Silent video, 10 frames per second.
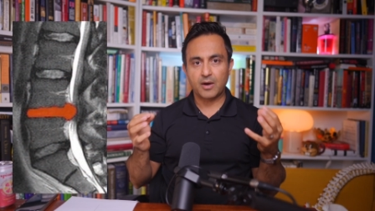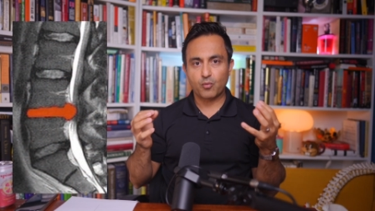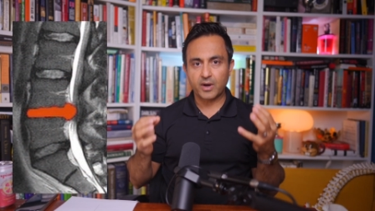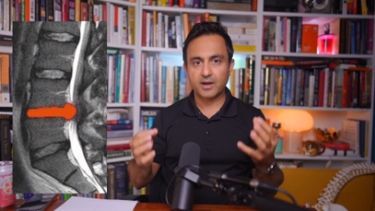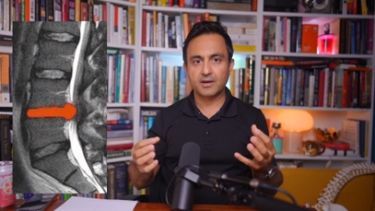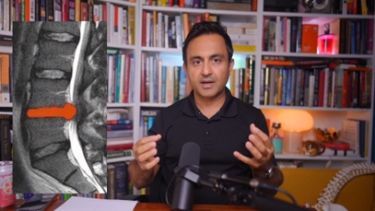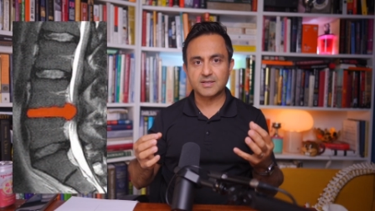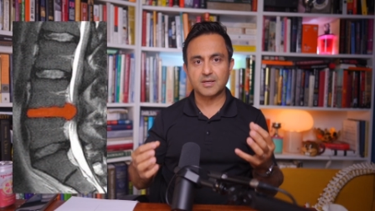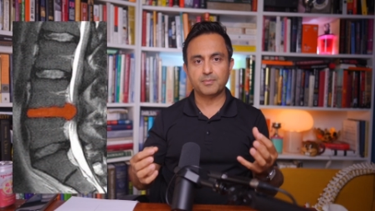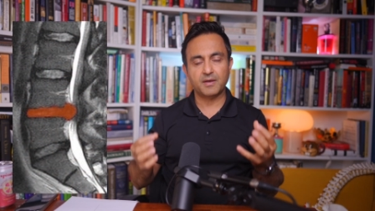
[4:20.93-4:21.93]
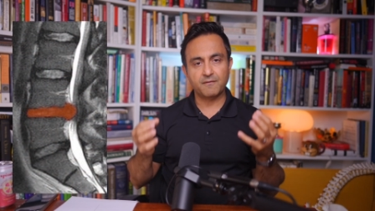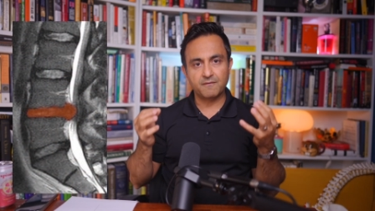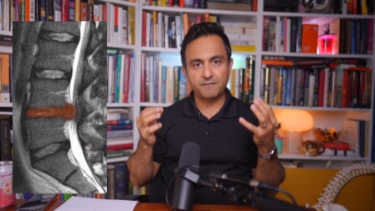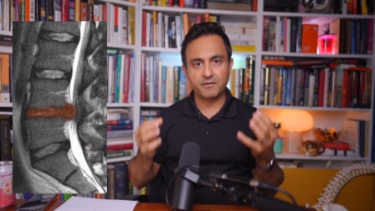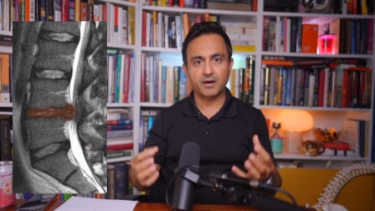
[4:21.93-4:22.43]
I recognized something
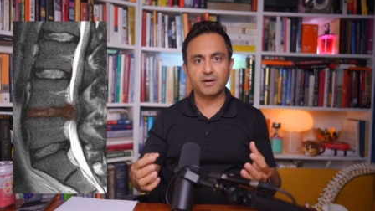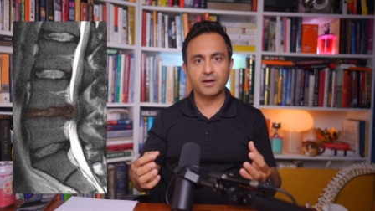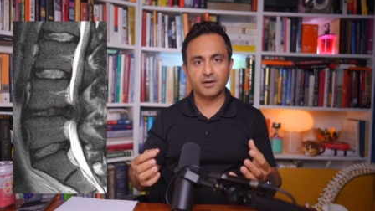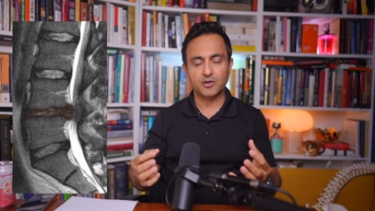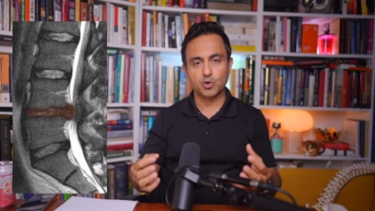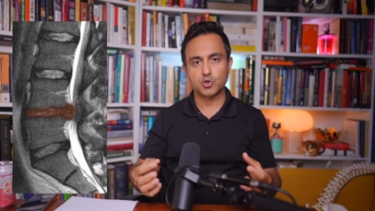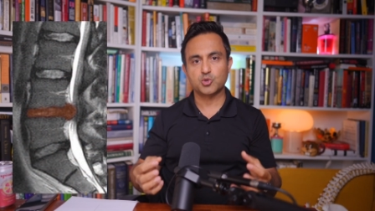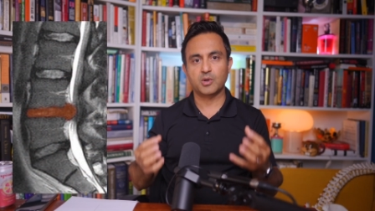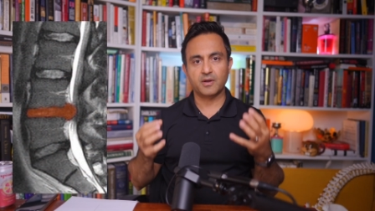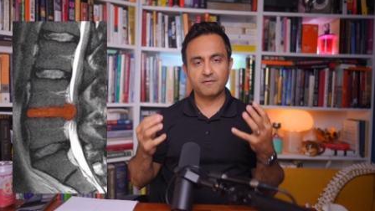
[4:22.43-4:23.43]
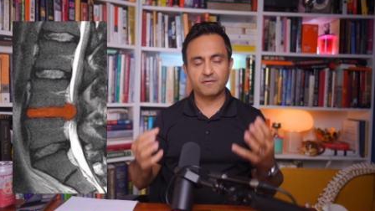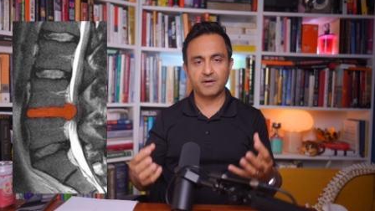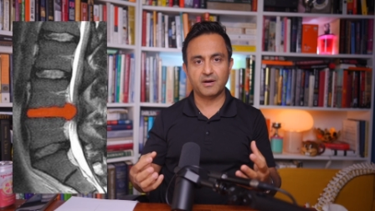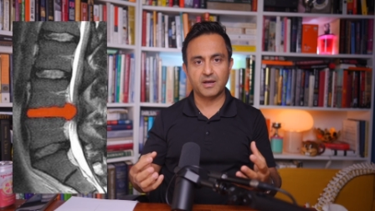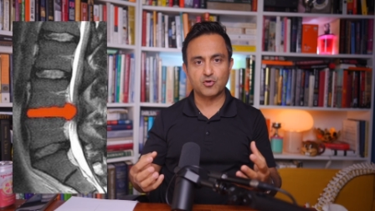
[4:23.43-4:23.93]
very unusual and
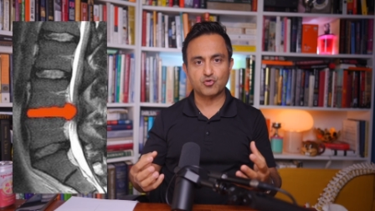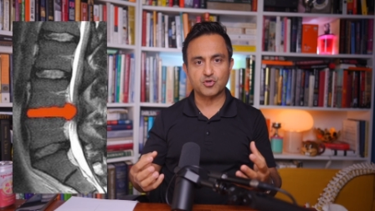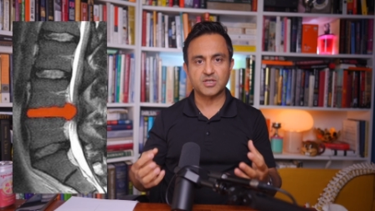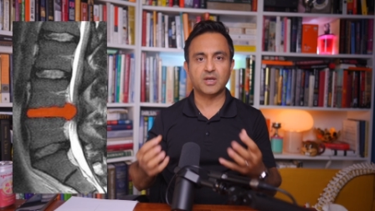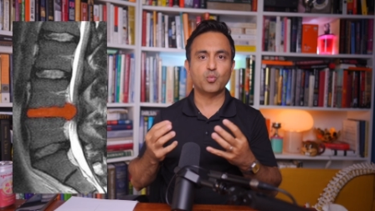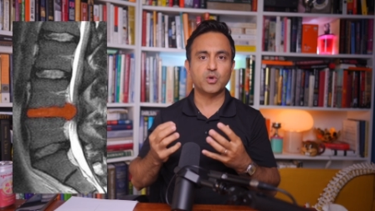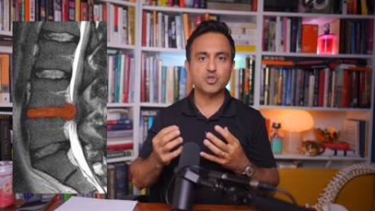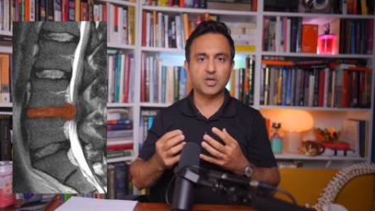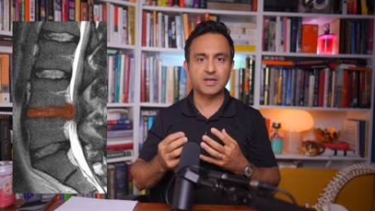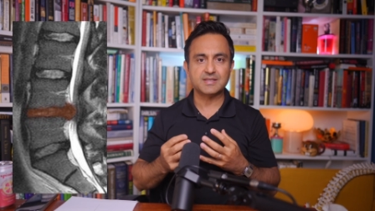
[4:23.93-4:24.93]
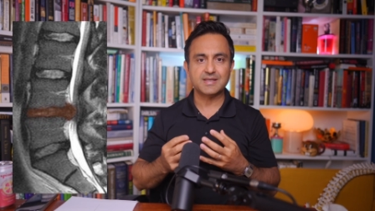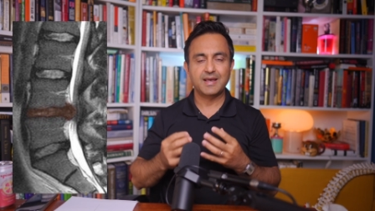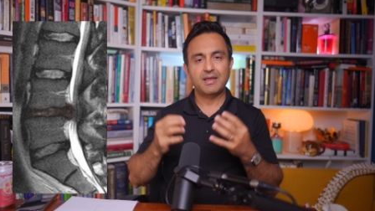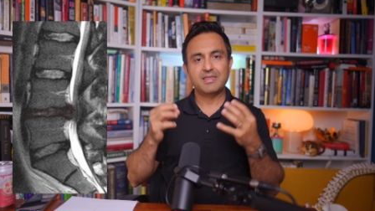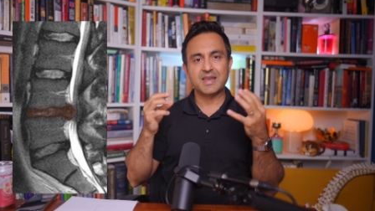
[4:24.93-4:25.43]
very interesting, which is
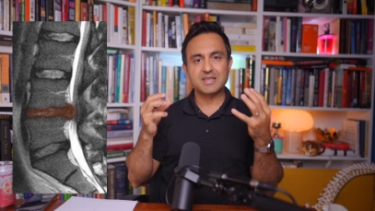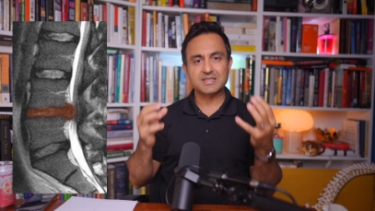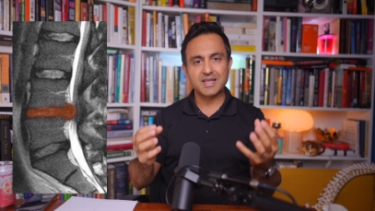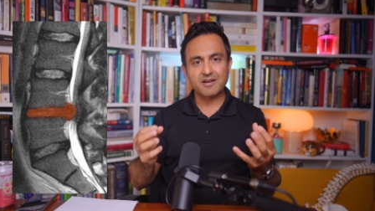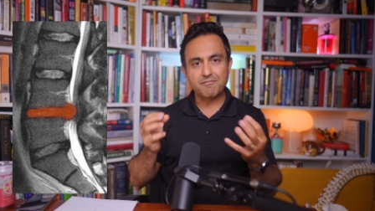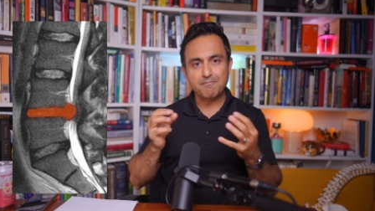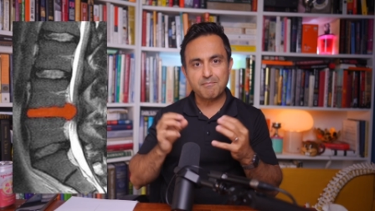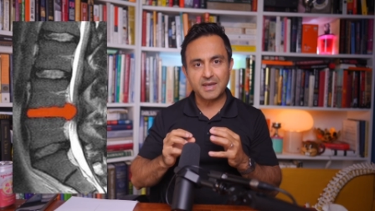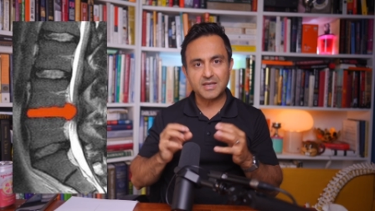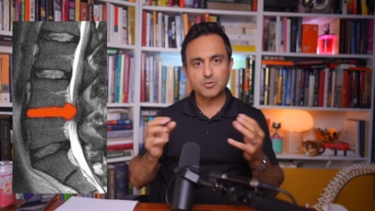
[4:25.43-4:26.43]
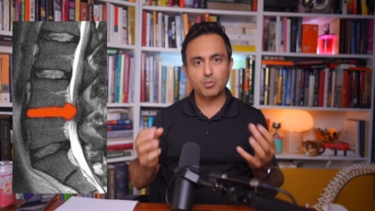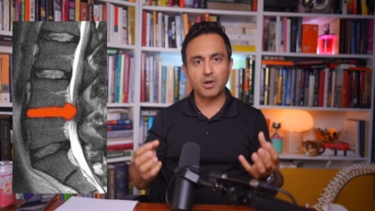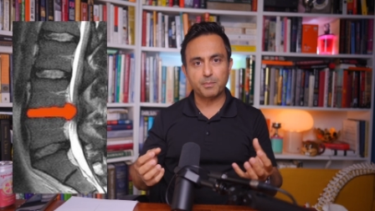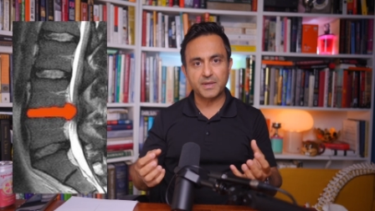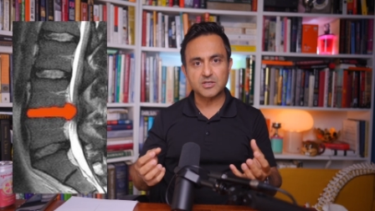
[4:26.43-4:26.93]
that instead of many
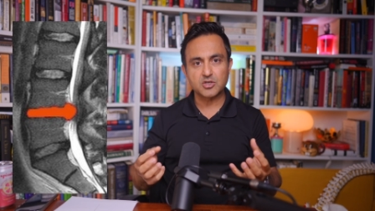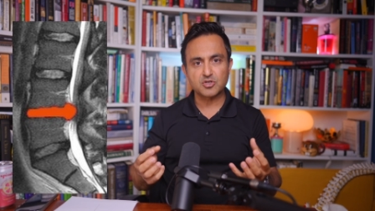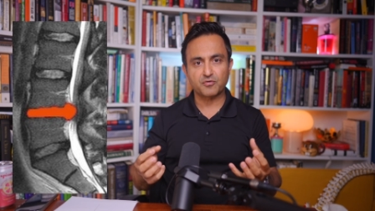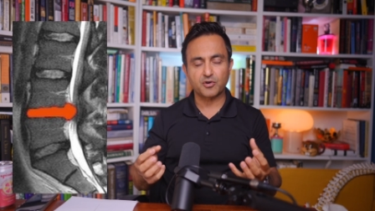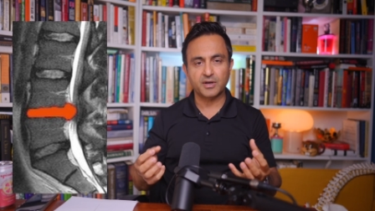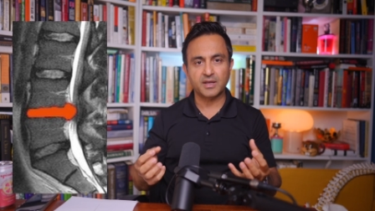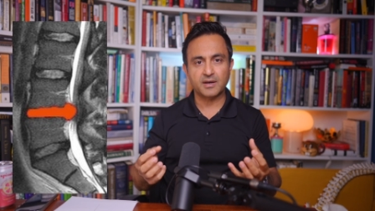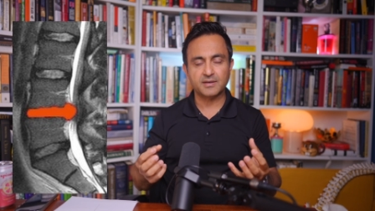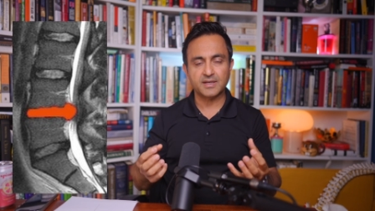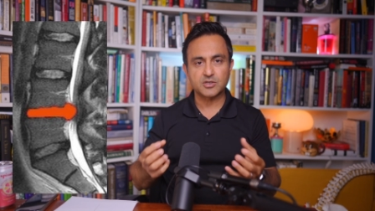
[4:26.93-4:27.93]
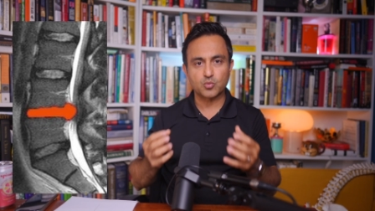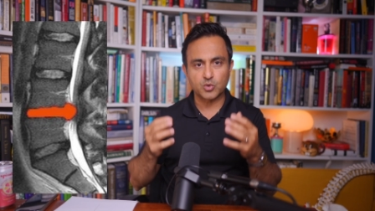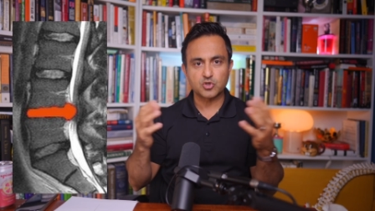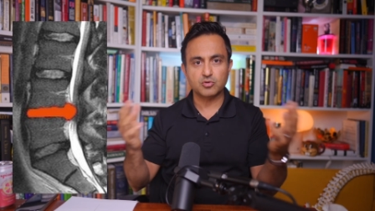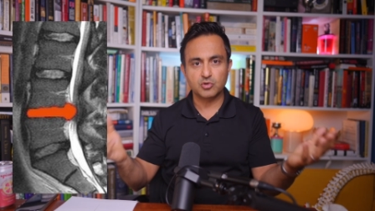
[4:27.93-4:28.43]
small pieces of herniated disc,
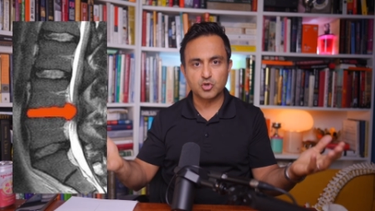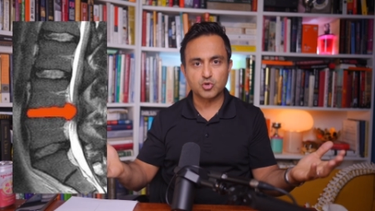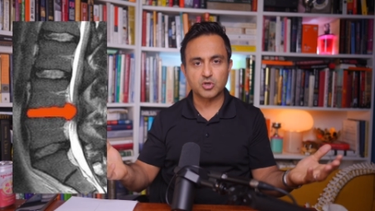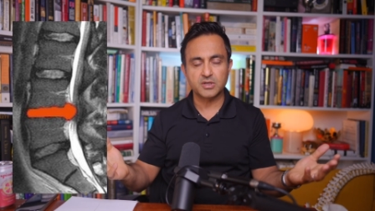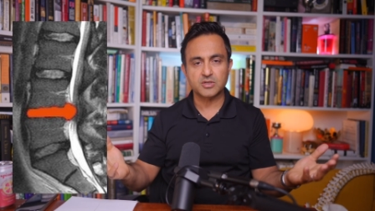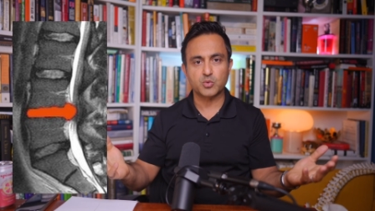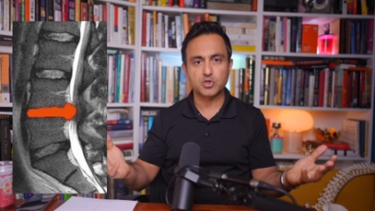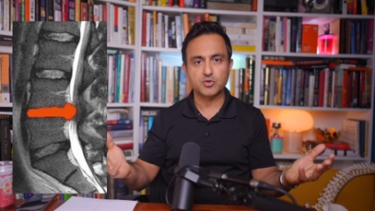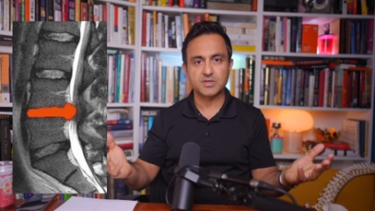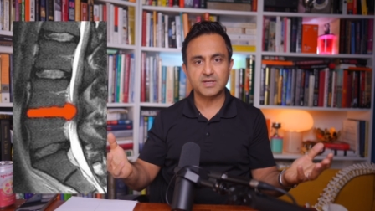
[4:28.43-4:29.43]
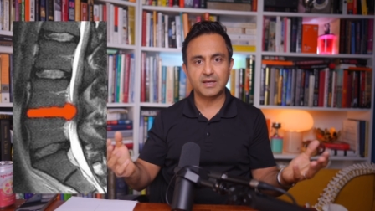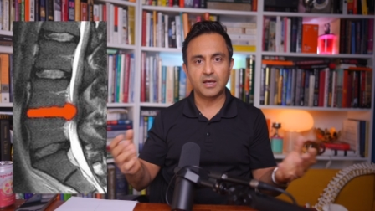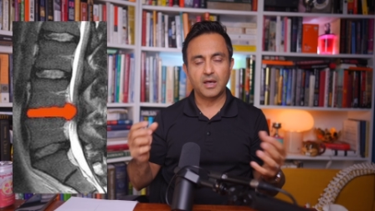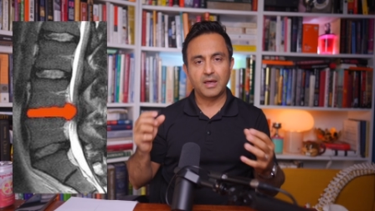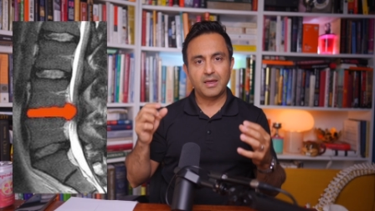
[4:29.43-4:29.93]
which usually is what you see,